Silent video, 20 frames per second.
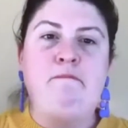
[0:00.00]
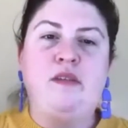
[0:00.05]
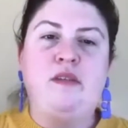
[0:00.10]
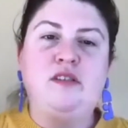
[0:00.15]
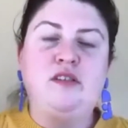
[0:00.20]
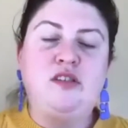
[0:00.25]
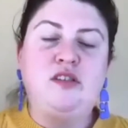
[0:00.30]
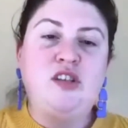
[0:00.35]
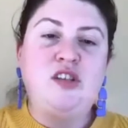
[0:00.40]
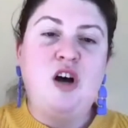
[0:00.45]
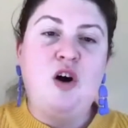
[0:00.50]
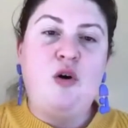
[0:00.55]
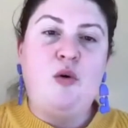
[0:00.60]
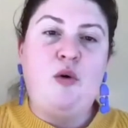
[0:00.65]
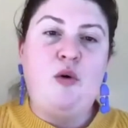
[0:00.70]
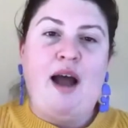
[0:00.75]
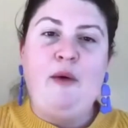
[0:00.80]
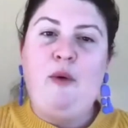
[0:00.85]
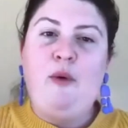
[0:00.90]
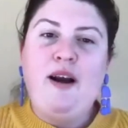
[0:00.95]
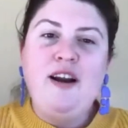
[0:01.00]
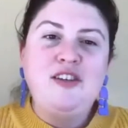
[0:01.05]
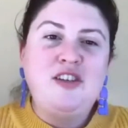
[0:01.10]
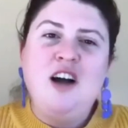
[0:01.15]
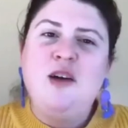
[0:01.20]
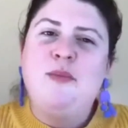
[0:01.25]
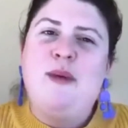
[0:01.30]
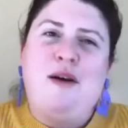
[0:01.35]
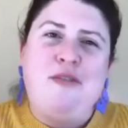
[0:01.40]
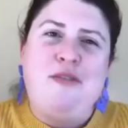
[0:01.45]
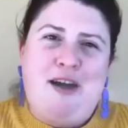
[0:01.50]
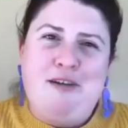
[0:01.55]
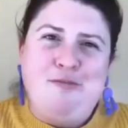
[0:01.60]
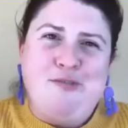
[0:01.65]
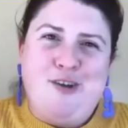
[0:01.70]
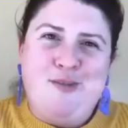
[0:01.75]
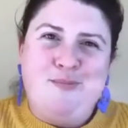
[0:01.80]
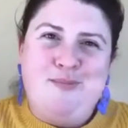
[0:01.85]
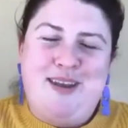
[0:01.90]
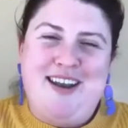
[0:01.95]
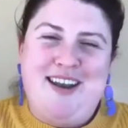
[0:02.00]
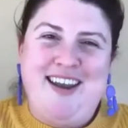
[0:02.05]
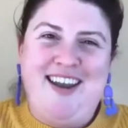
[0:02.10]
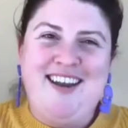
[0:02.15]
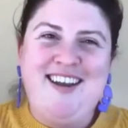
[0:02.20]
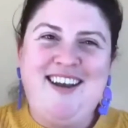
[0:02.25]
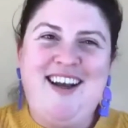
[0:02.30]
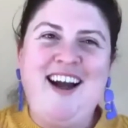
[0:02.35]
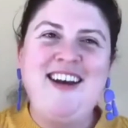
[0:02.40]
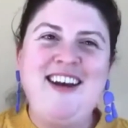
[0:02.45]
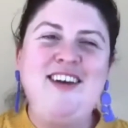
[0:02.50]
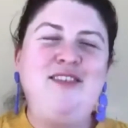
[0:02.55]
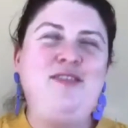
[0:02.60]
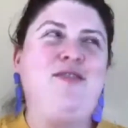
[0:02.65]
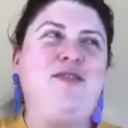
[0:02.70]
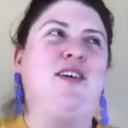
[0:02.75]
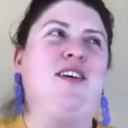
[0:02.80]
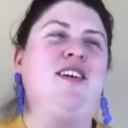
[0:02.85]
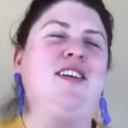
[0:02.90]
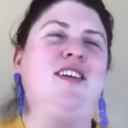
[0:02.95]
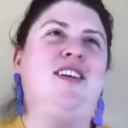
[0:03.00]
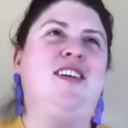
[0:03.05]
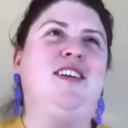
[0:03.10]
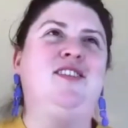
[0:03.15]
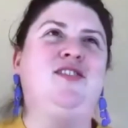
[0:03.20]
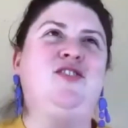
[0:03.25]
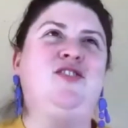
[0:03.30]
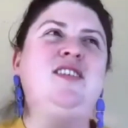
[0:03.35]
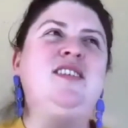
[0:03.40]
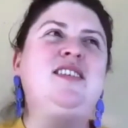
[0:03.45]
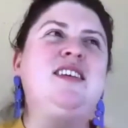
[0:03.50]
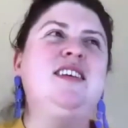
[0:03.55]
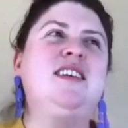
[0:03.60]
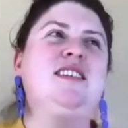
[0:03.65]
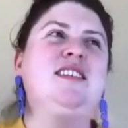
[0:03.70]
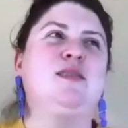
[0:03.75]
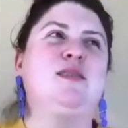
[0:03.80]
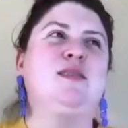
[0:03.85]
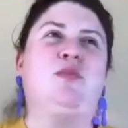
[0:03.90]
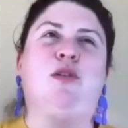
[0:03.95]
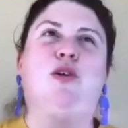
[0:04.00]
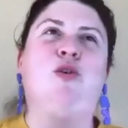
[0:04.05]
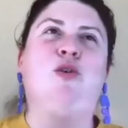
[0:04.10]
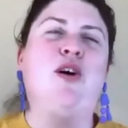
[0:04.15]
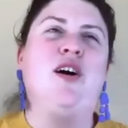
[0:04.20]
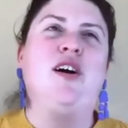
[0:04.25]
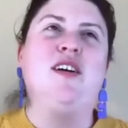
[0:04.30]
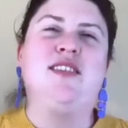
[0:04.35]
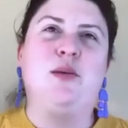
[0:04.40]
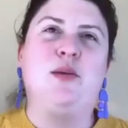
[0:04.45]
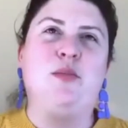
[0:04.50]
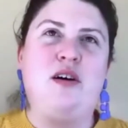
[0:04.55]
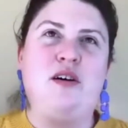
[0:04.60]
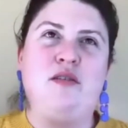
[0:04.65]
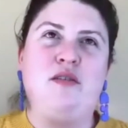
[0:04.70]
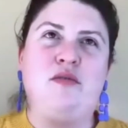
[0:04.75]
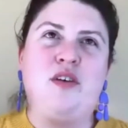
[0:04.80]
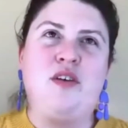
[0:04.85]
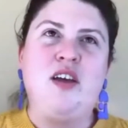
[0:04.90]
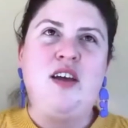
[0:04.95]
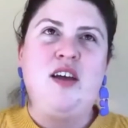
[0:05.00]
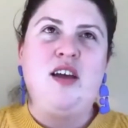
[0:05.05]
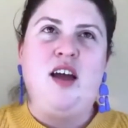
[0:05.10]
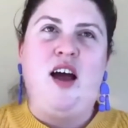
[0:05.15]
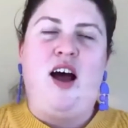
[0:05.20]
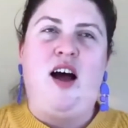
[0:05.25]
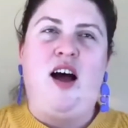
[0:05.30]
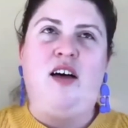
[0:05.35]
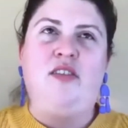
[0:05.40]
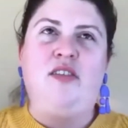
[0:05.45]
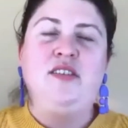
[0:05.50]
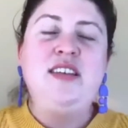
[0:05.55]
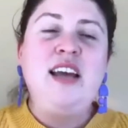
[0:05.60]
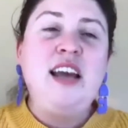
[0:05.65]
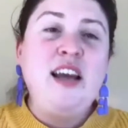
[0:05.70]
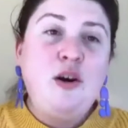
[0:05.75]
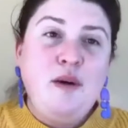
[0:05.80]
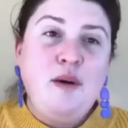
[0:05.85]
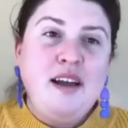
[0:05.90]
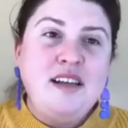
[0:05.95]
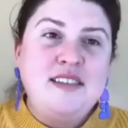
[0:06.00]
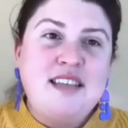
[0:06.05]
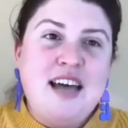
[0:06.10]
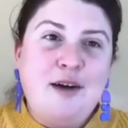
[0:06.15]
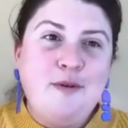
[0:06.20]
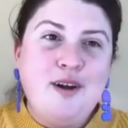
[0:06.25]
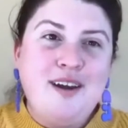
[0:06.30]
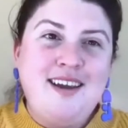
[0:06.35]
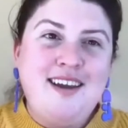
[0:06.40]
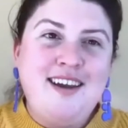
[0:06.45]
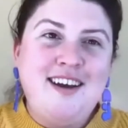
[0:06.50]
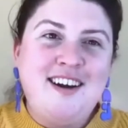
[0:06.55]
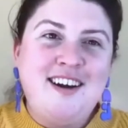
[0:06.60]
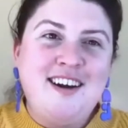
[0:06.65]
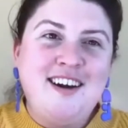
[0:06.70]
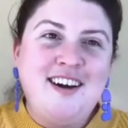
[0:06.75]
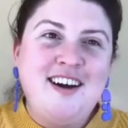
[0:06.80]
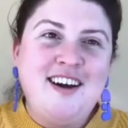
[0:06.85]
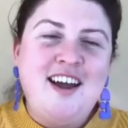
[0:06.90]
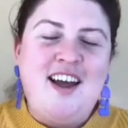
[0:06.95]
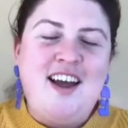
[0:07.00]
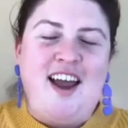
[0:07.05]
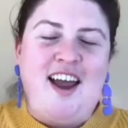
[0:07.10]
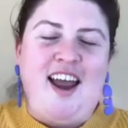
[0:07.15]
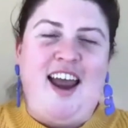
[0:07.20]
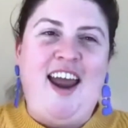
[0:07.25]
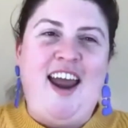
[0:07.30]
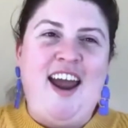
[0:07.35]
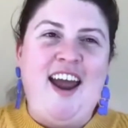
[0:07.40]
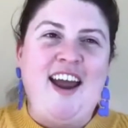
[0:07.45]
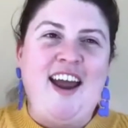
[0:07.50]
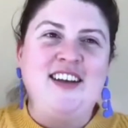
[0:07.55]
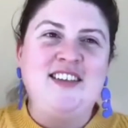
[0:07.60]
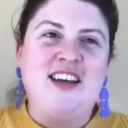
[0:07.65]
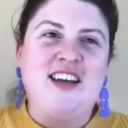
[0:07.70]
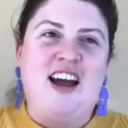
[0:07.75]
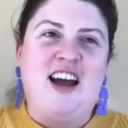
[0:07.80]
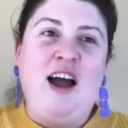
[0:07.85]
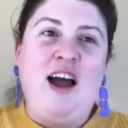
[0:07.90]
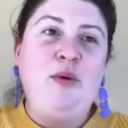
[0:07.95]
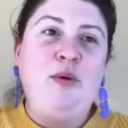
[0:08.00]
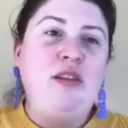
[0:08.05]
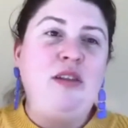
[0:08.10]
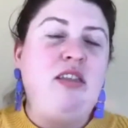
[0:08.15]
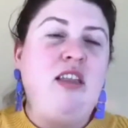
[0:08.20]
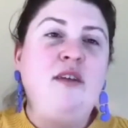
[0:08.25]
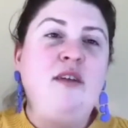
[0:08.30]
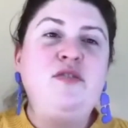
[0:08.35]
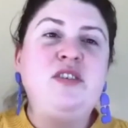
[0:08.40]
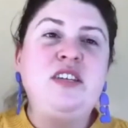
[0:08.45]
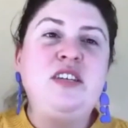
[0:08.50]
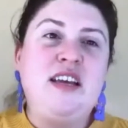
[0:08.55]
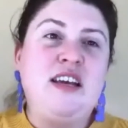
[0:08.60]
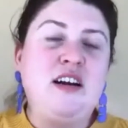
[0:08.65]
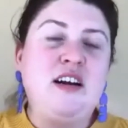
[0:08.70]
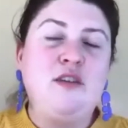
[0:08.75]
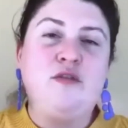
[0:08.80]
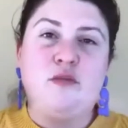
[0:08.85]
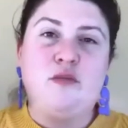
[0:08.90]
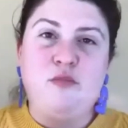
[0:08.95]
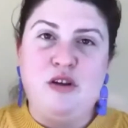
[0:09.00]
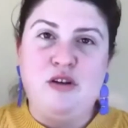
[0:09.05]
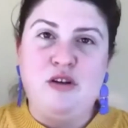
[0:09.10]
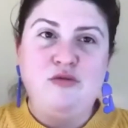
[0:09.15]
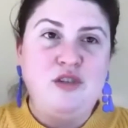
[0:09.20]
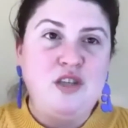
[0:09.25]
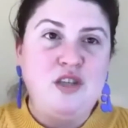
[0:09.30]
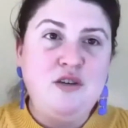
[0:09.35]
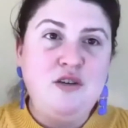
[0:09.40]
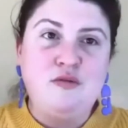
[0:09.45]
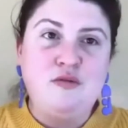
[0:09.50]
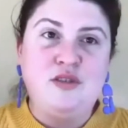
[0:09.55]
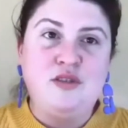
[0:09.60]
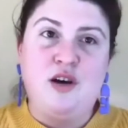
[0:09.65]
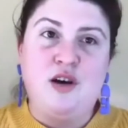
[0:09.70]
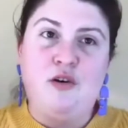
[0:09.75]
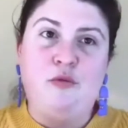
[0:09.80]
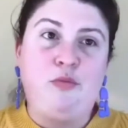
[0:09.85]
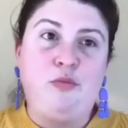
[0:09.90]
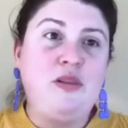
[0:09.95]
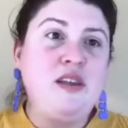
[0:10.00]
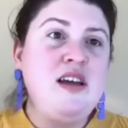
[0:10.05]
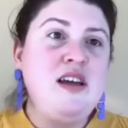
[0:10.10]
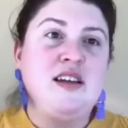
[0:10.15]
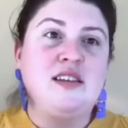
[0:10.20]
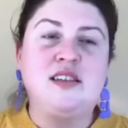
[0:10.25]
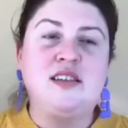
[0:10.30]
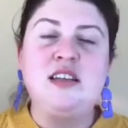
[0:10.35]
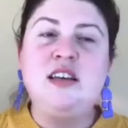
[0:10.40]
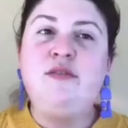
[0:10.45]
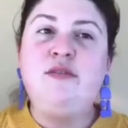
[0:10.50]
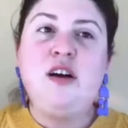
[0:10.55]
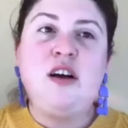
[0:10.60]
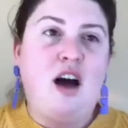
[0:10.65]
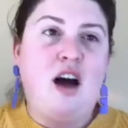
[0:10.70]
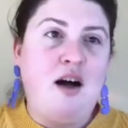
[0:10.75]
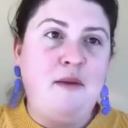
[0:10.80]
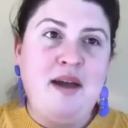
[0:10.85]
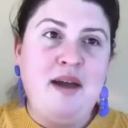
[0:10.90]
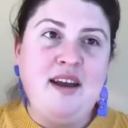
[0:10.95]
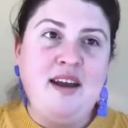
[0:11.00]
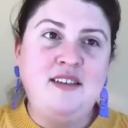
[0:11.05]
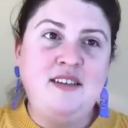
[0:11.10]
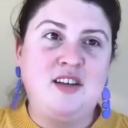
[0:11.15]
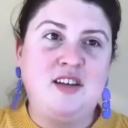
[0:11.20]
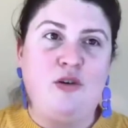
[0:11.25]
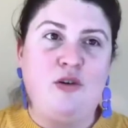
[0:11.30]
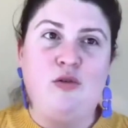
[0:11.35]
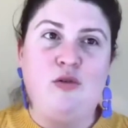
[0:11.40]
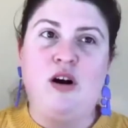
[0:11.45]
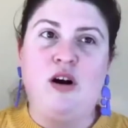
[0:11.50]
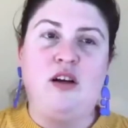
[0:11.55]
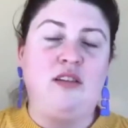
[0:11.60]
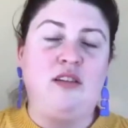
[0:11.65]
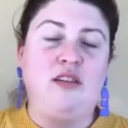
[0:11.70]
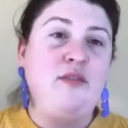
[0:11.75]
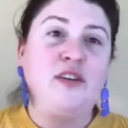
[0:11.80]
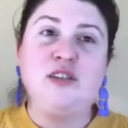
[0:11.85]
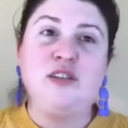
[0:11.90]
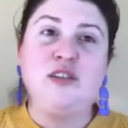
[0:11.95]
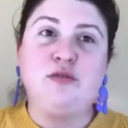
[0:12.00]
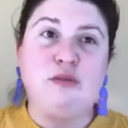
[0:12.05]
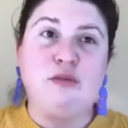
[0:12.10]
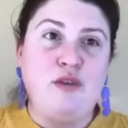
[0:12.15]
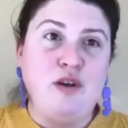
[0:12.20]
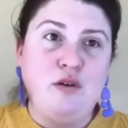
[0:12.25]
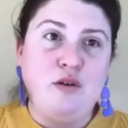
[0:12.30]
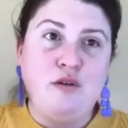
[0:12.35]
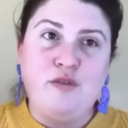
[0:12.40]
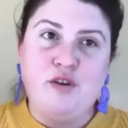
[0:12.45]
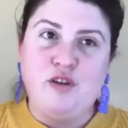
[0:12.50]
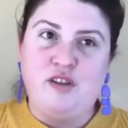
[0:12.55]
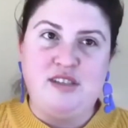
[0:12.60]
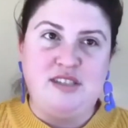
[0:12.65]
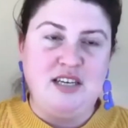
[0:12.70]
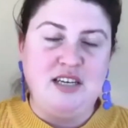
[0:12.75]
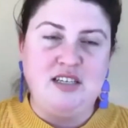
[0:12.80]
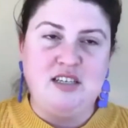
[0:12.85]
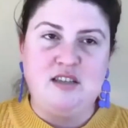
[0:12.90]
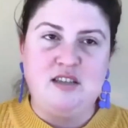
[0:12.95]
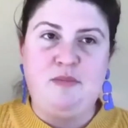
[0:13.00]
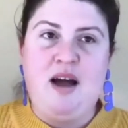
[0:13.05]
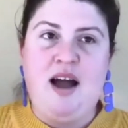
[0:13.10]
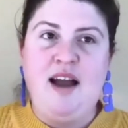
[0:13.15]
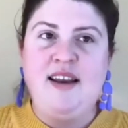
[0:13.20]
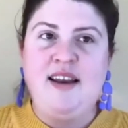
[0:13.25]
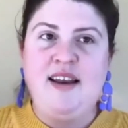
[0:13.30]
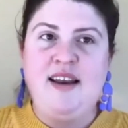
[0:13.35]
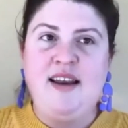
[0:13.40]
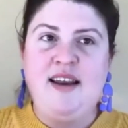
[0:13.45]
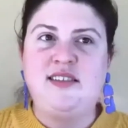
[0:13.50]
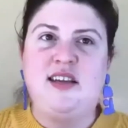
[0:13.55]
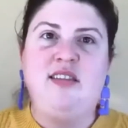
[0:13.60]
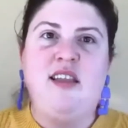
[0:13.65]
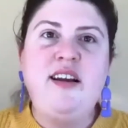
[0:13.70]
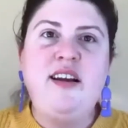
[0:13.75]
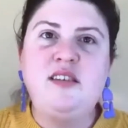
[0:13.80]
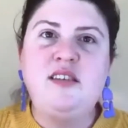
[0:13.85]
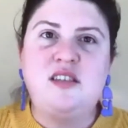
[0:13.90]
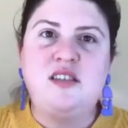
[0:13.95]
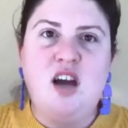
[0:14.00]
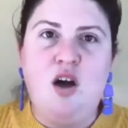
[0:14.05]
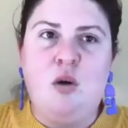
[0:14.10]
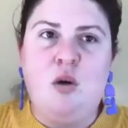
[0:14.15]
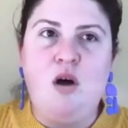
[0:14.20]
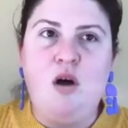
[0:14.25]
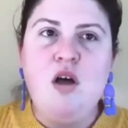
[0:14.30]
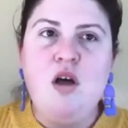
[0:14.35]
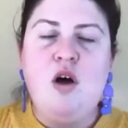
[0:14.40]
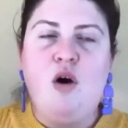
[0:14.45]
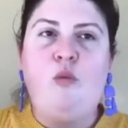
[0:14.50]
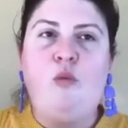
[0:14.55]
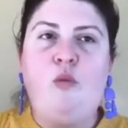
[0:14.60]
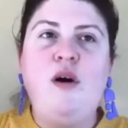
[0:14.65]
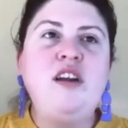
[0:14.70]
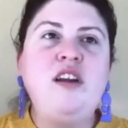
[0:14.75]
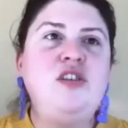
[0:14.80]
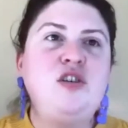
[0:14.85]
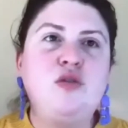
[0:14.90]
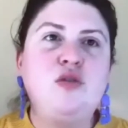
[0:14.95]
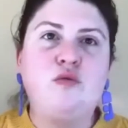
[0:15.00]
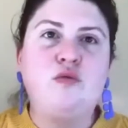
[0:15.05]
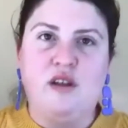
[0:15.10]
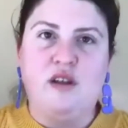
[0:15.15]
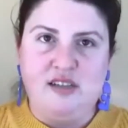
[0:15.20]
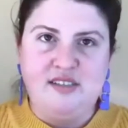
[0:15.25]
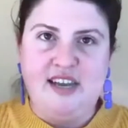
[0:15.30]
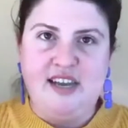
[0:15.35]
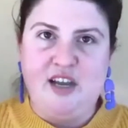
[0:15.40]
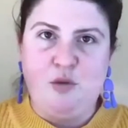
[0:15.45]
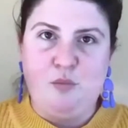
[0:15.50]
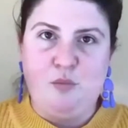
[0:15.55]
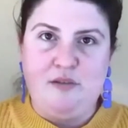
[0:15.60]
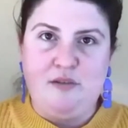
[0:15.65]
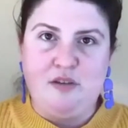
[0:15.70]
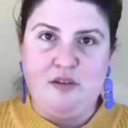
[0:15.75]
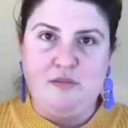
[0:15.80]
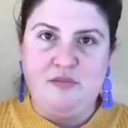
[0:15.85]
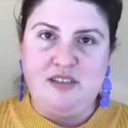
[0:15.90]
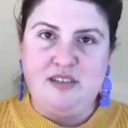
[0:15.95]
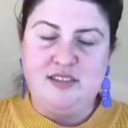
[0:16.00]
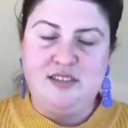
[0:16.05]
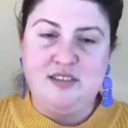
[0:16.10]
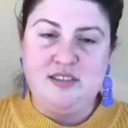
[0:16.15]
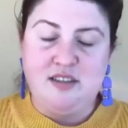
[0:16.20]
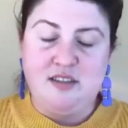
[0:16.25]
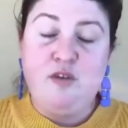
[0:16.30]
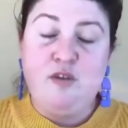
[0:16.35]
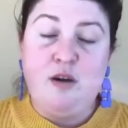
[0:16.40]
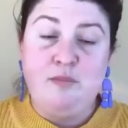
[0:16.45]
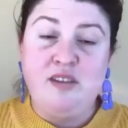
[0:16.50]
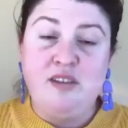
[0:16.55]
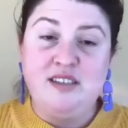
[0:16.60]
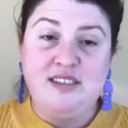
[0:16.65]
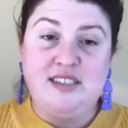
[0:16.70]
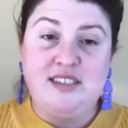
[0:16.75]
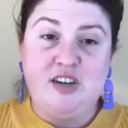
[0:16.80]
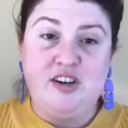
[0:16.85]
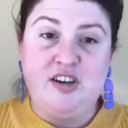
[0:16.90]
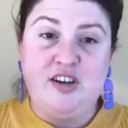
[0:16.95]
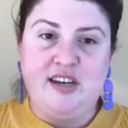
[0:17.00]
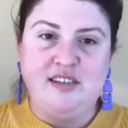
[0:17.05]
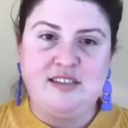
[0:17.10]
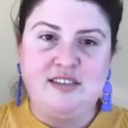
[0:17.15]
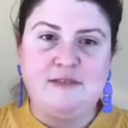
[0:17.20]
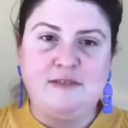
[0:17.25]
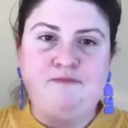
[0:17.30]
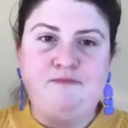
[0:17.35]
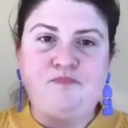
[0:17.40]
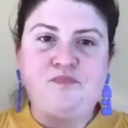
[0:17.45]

So I want to talk about that for a minute and kind of just explore some of the takeaways that were here. And I would love to hear from you too. So please leave a comment or leave us a review if you're listening to the podcast and let us know, what did you really take away from this series?